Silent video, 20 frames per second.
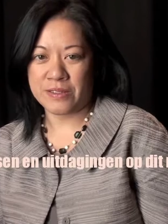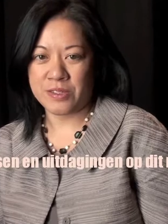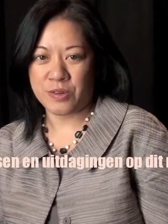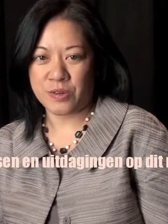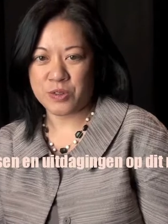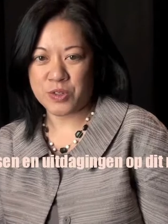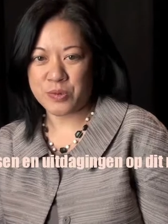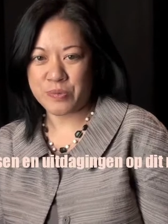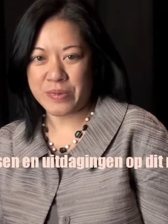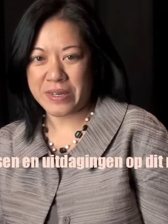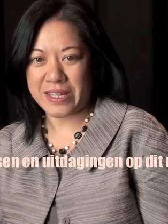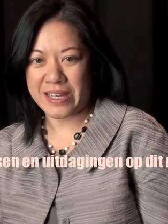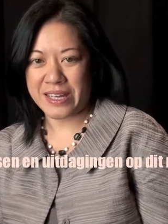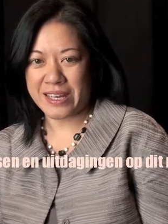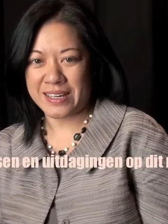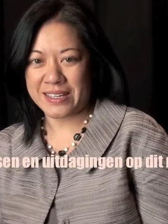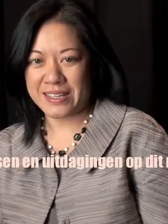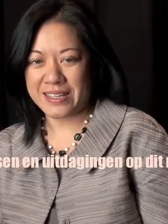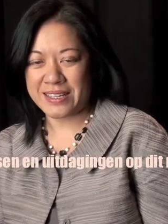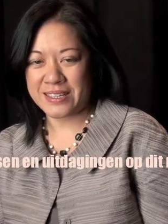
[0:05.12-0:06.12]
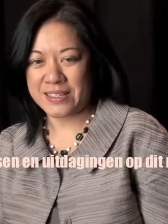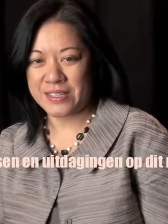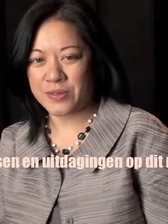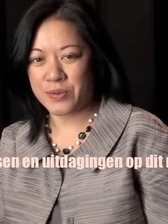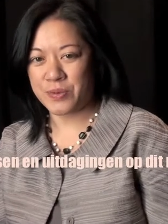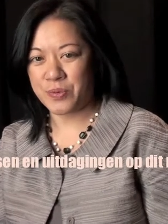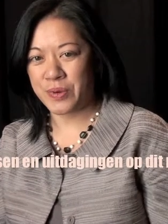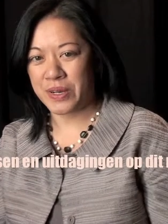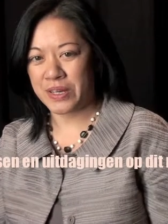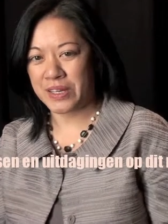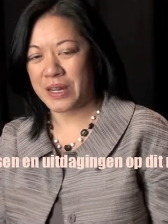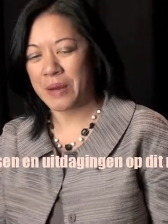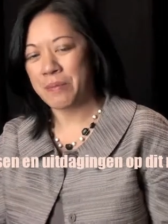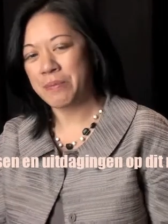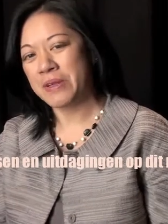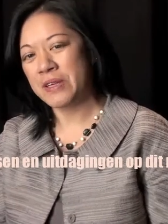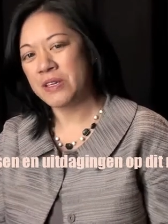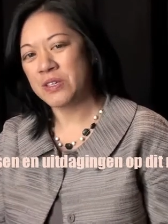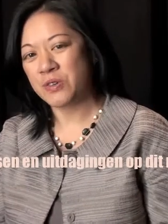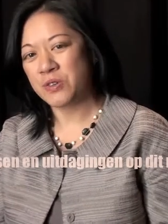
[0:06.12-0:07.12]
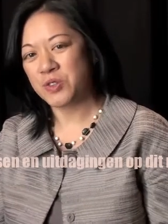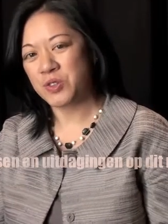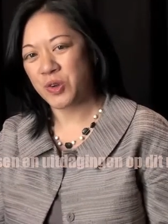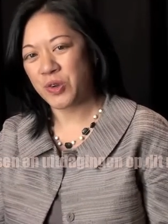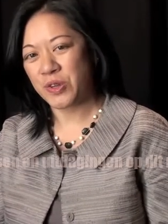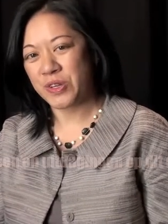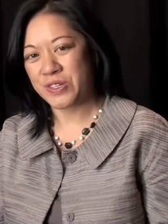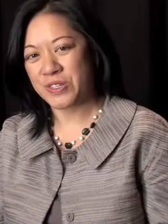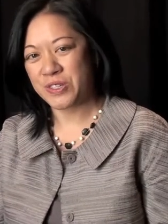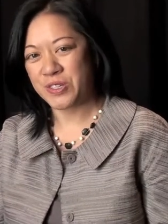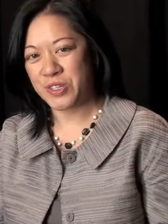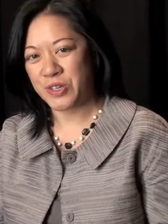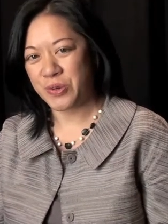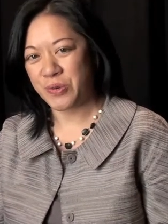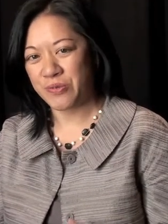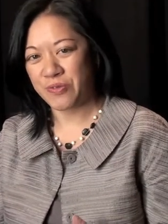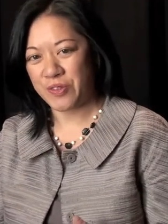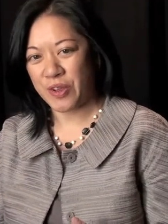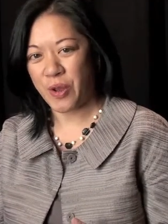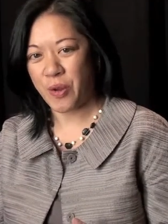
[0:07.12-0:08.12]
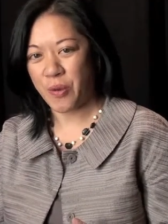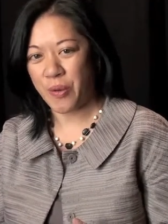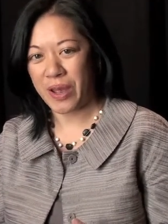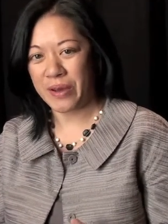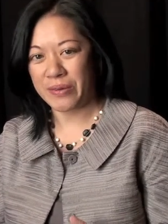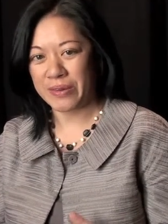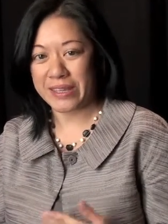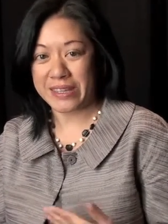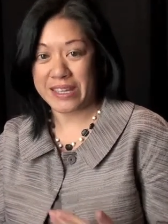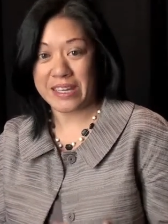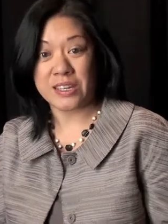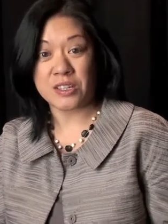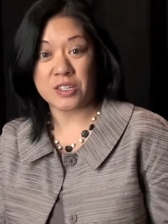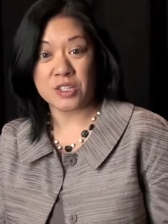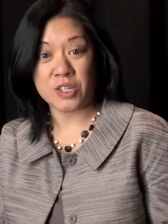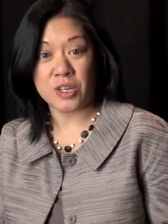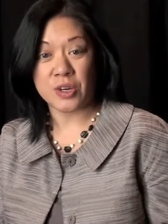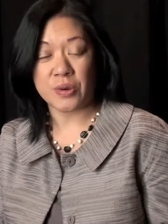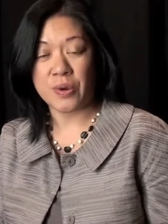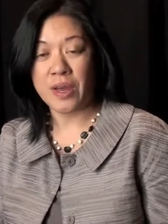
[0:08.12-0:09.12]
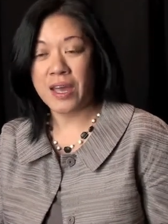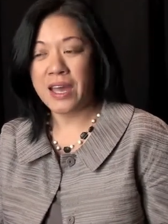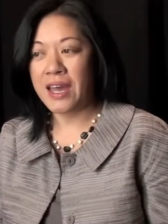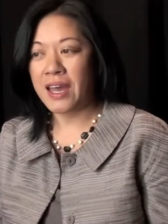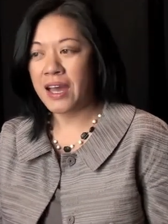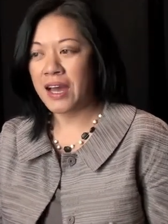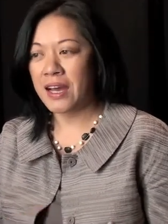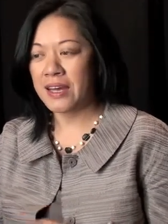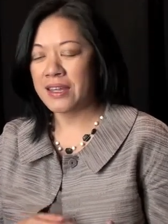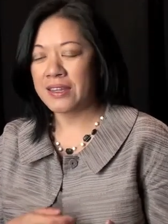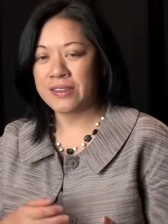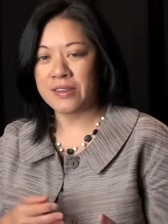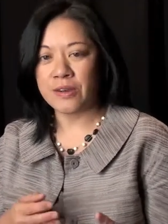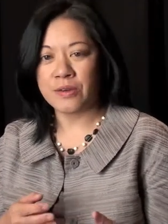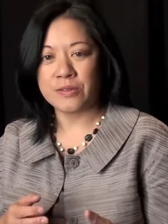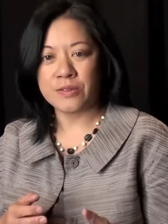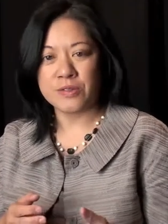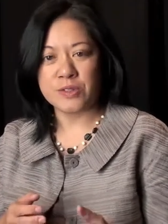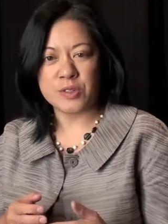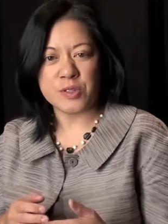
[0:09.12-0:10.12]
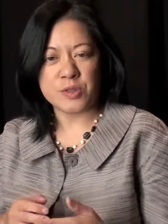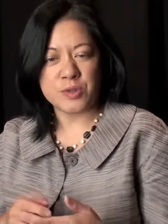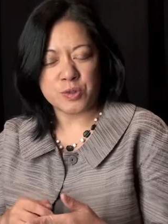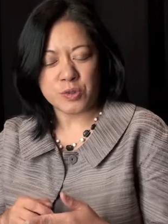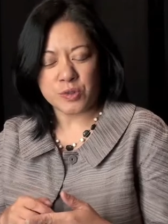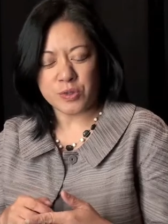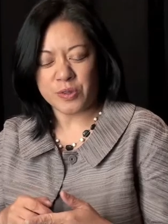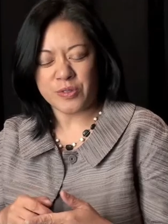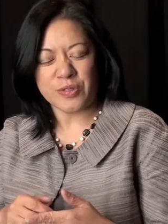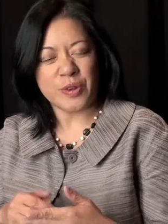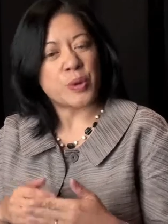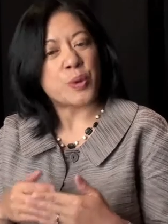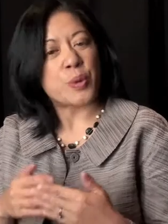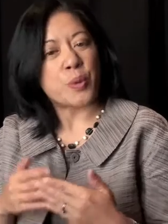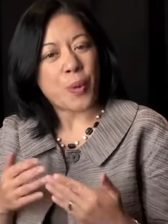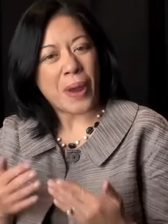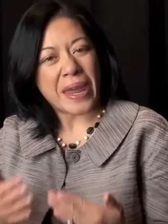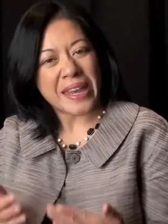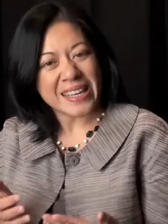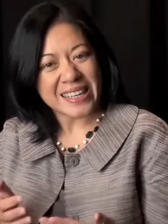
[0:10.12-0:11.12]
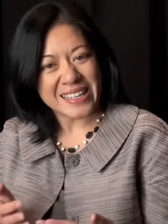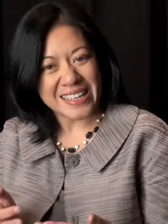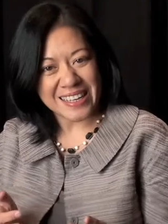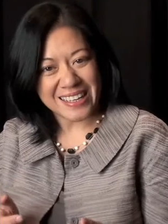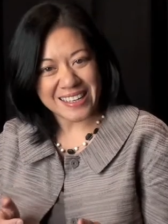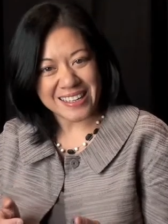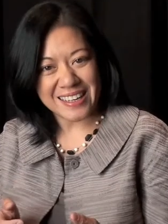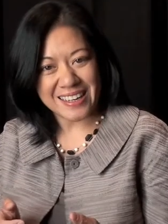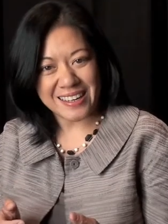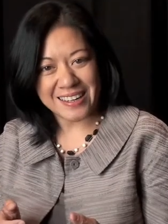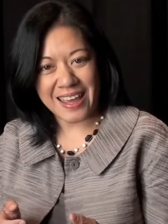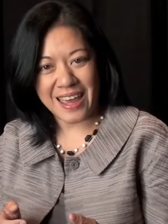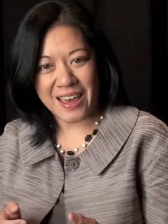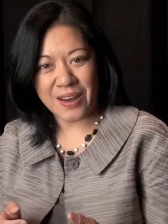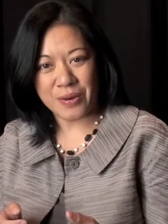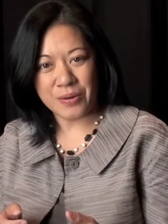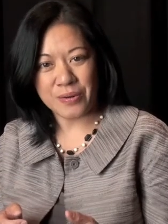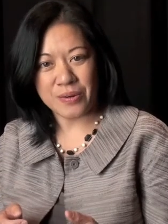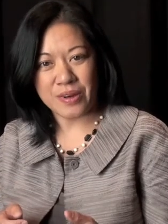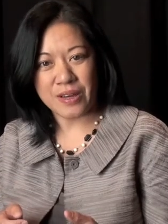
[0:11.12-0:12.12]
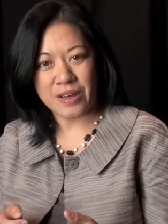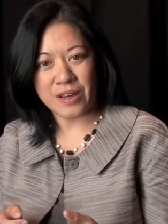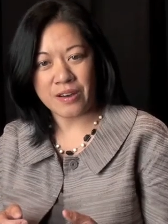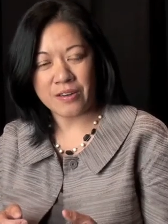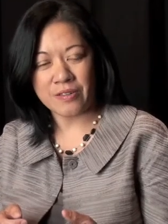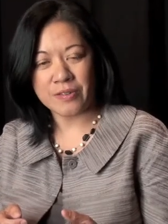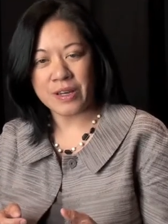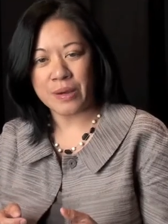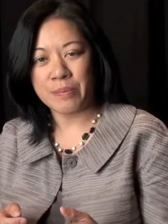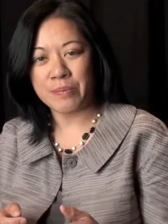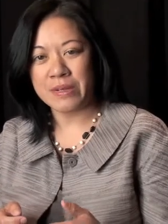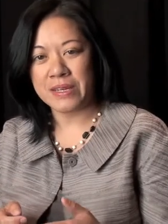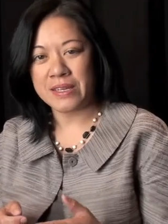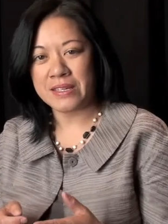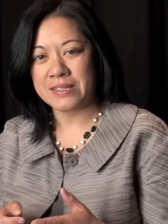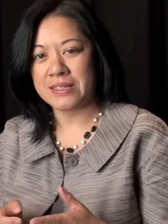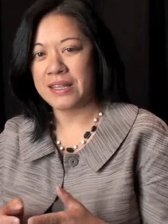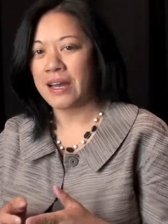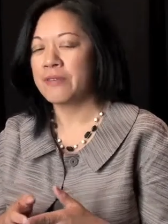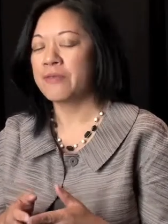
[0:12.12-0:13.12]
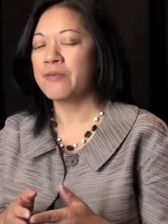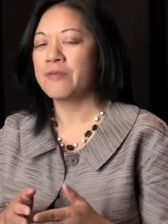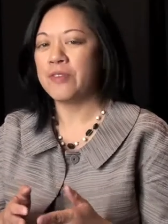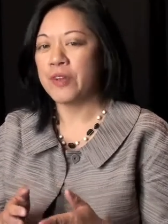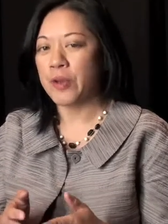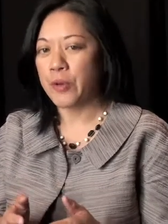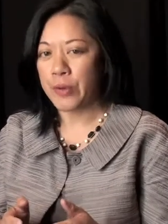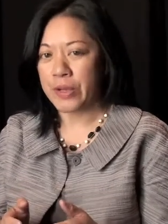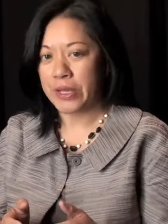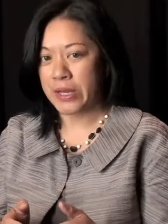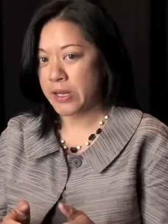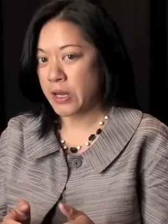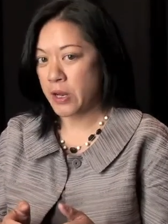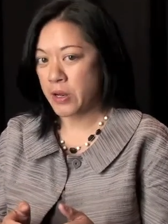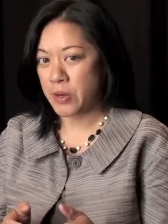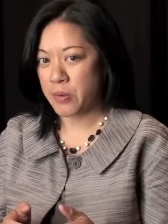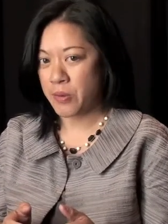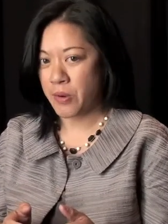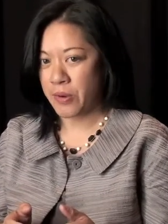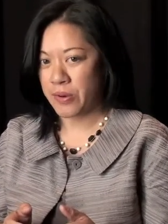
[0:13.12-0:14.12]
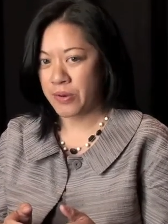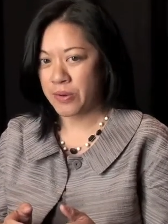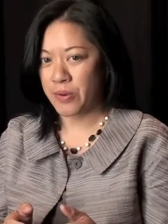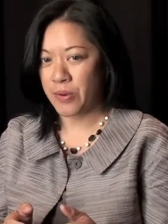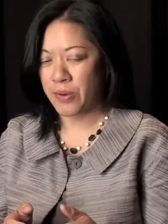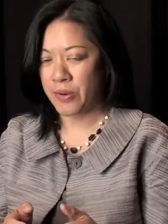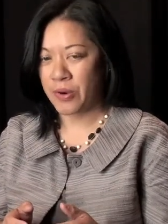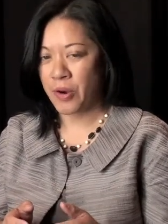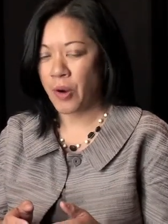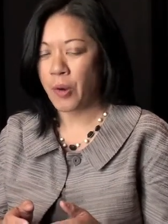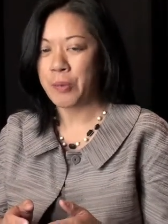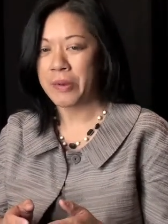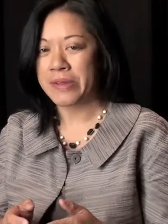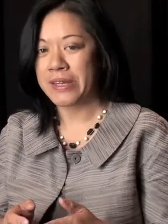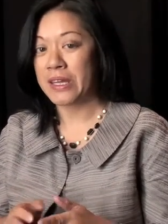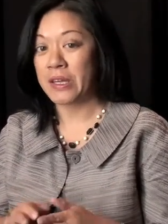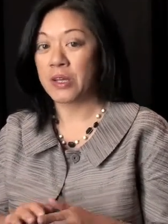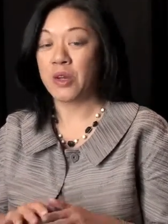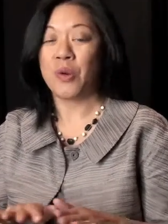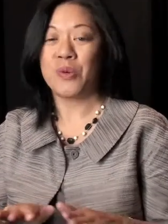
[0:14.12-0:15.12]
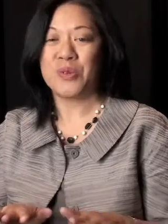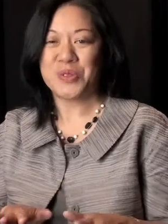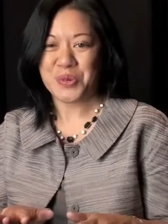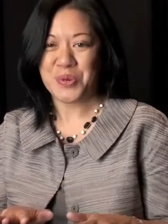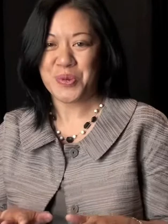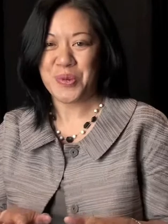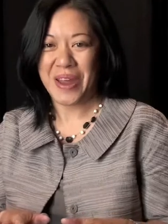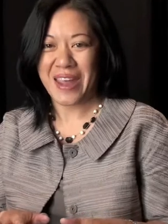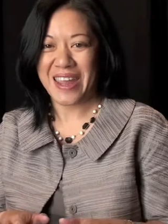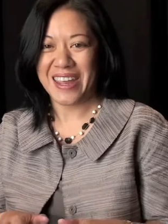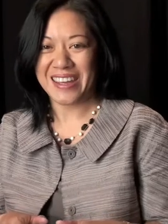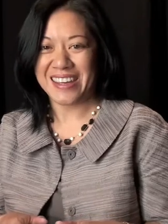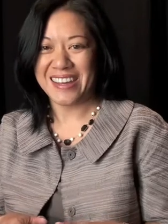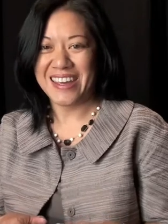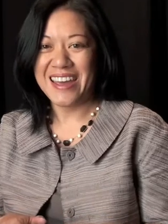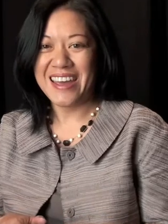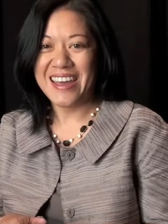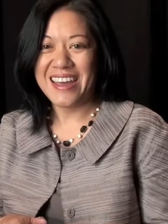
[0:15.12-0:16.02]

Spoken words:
in social media is what companies are starting to do and figure out that they can do. They're just sort of an awakening now of companies not viewing it anymore or hoping that it goes away.